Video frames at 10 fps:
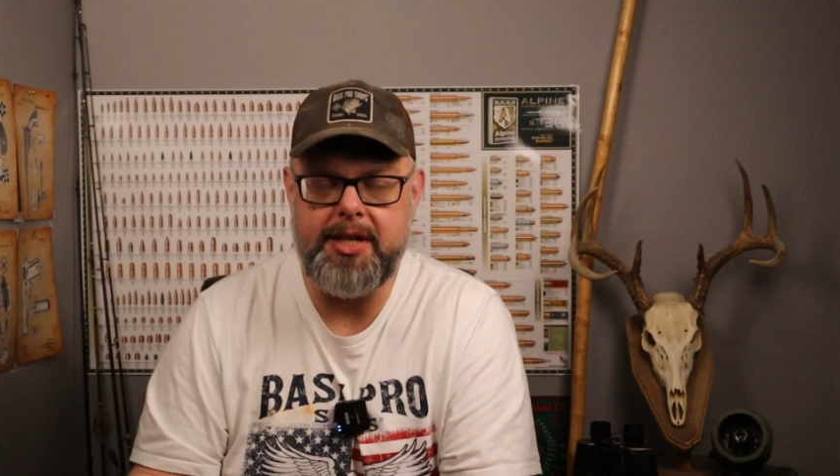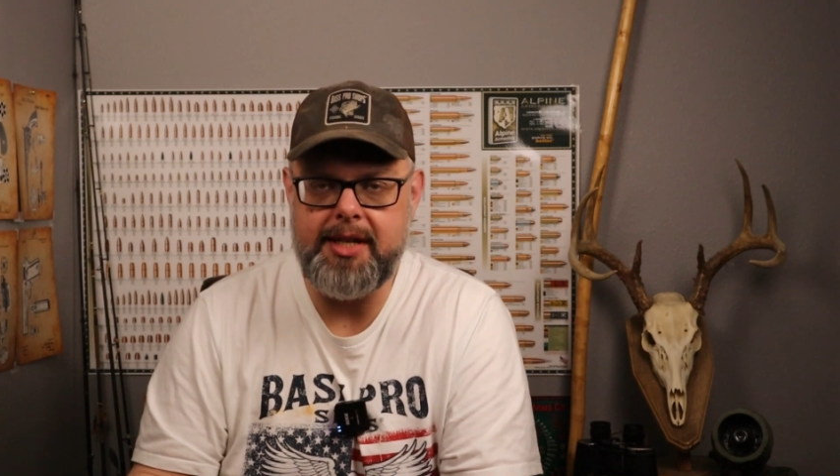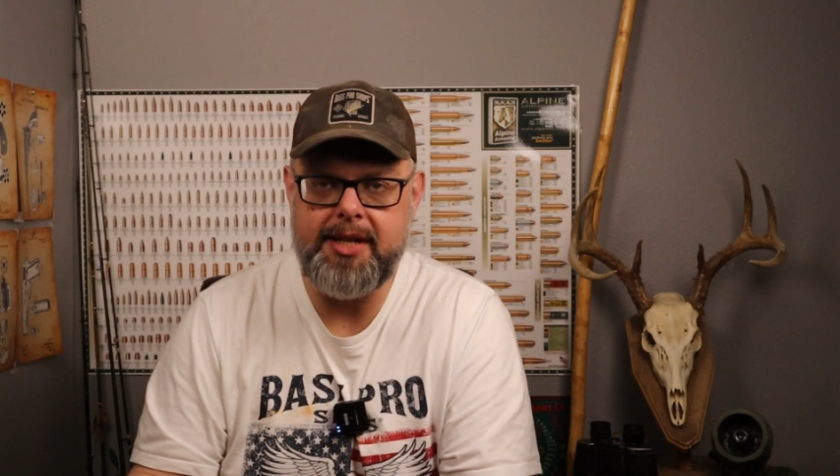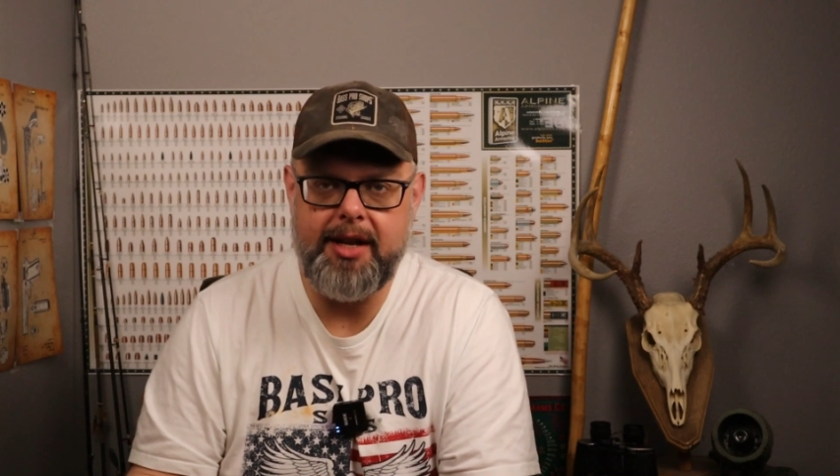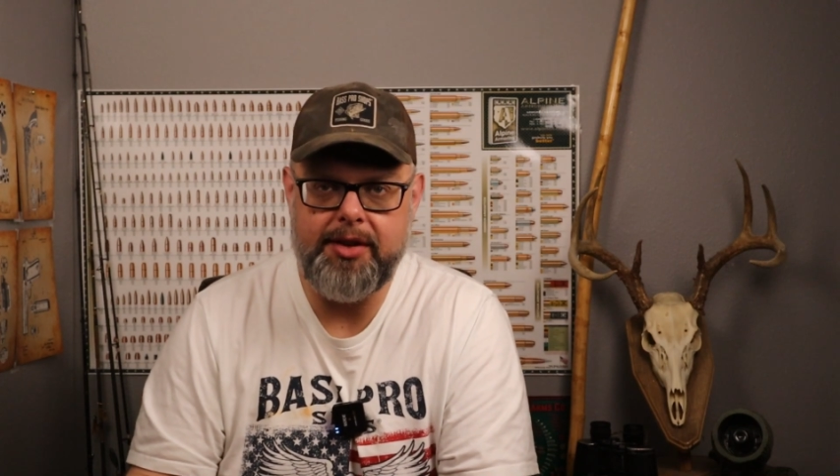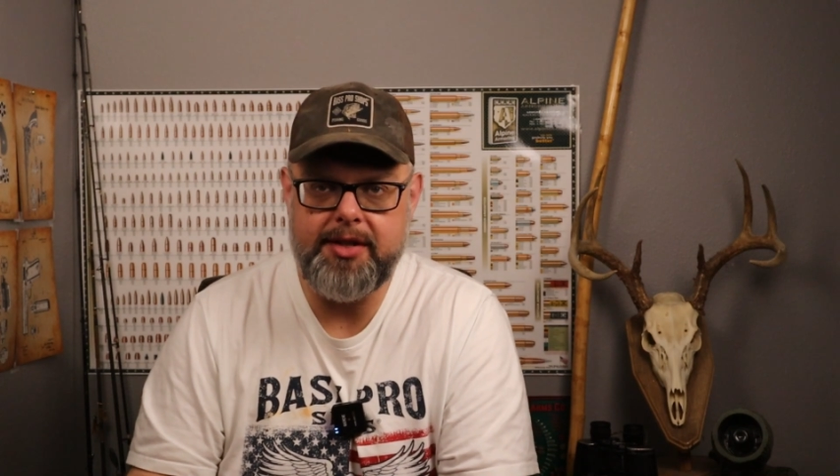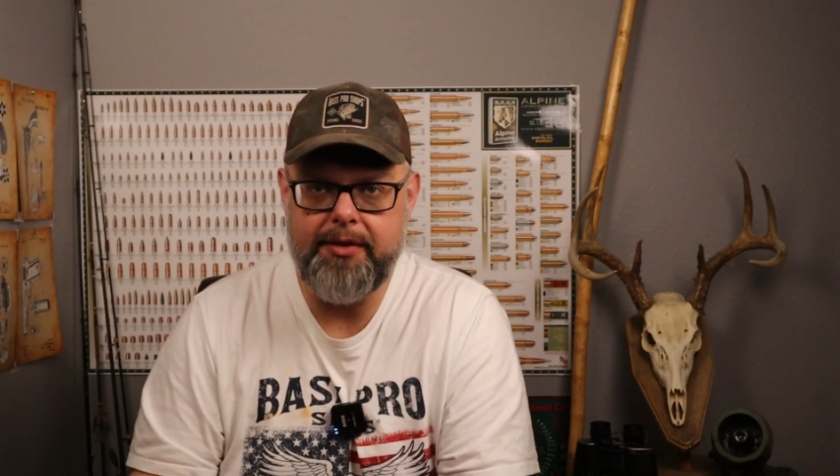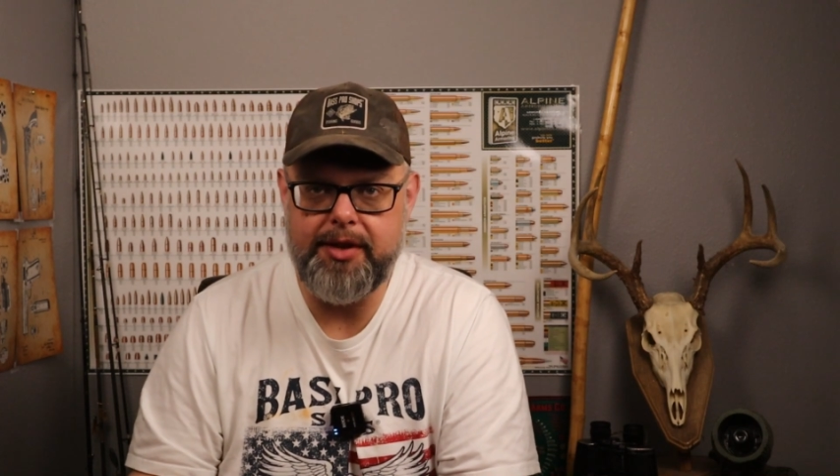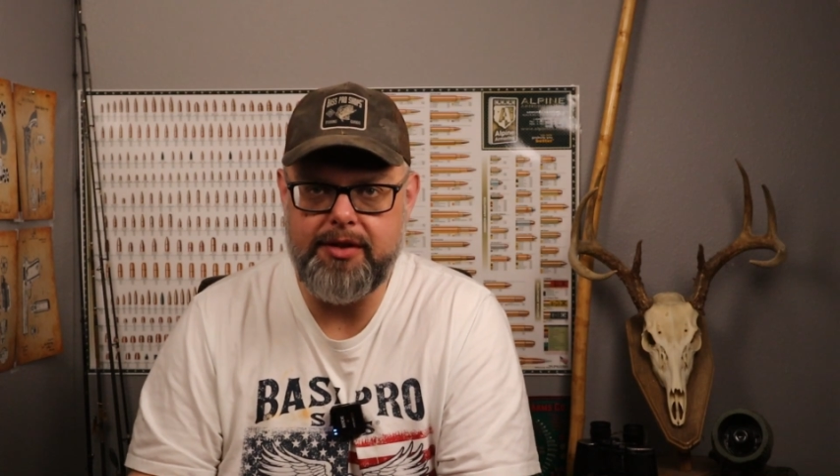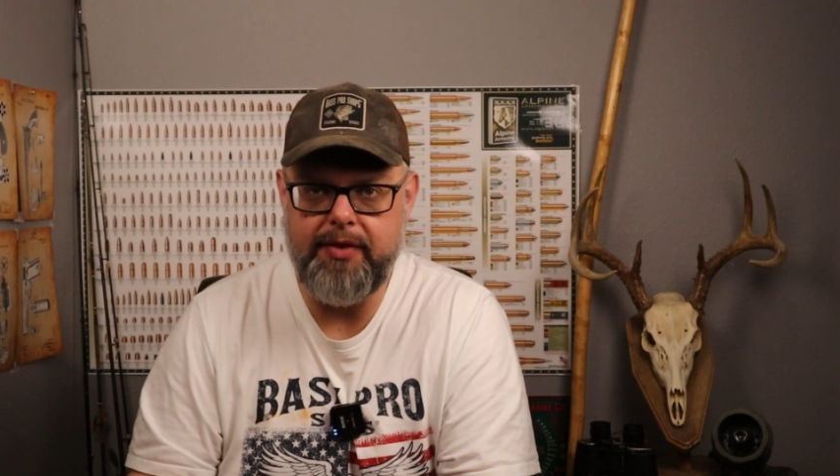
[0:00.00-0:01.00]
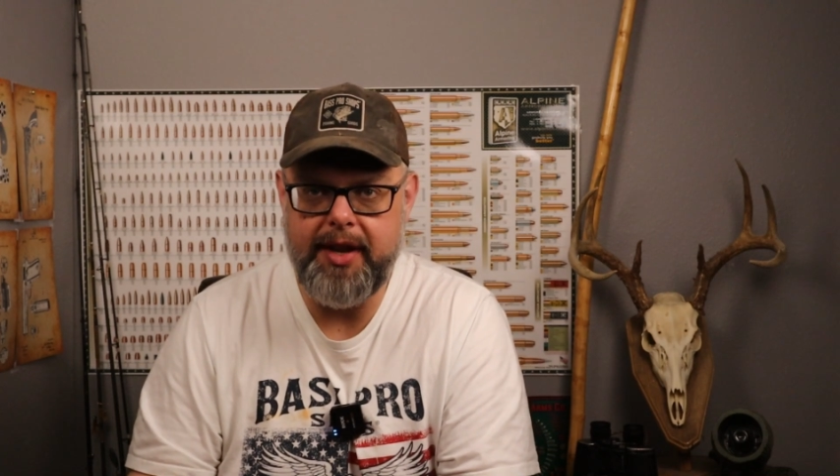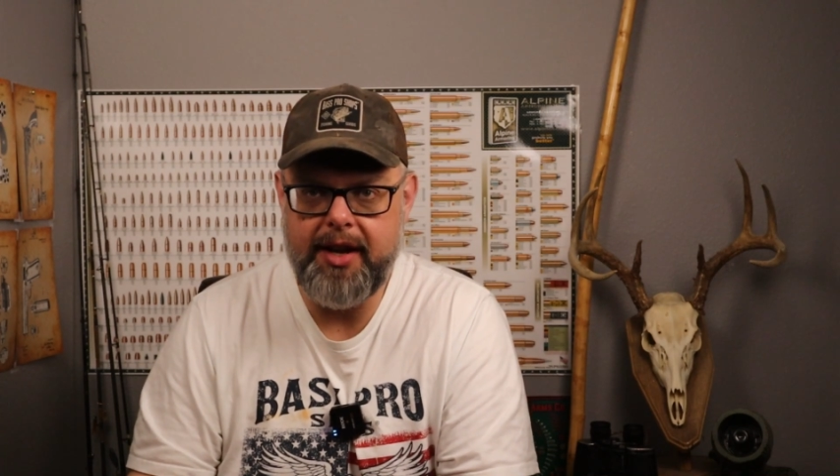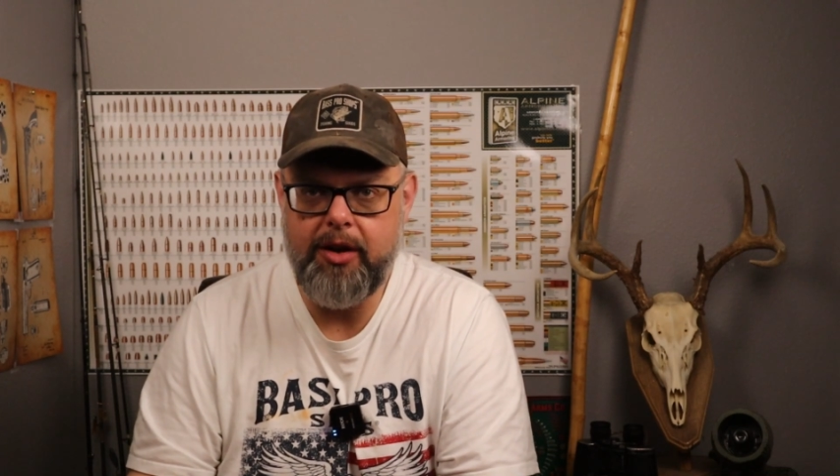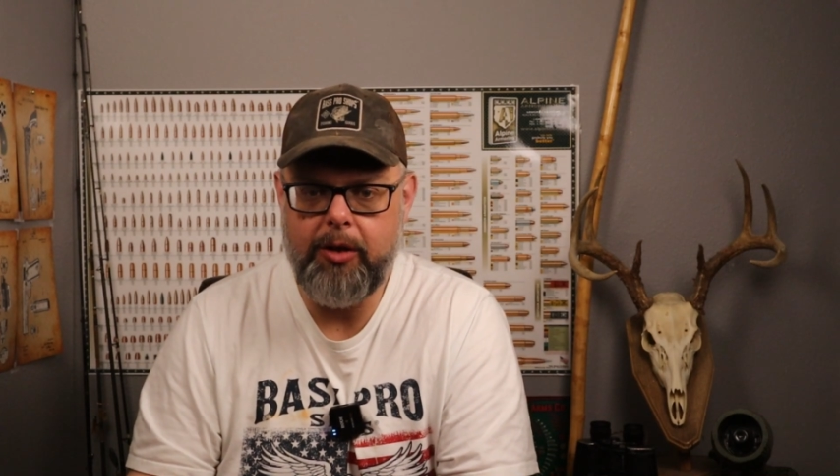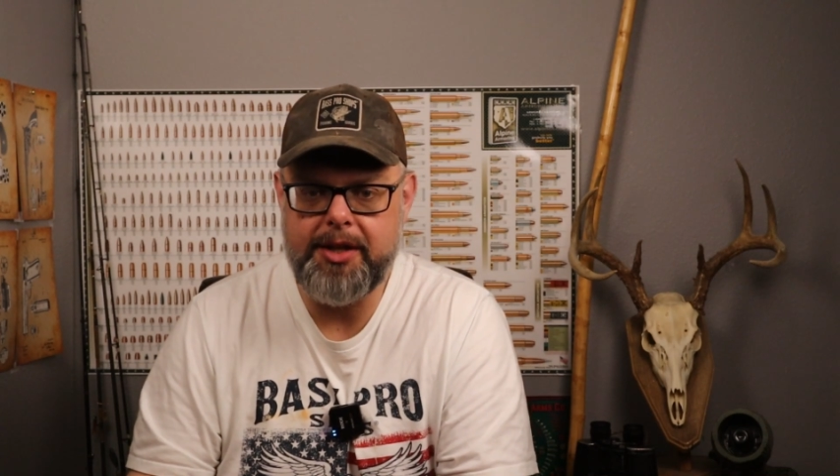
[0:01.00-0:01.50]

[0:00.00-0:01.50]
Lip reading: details of this video,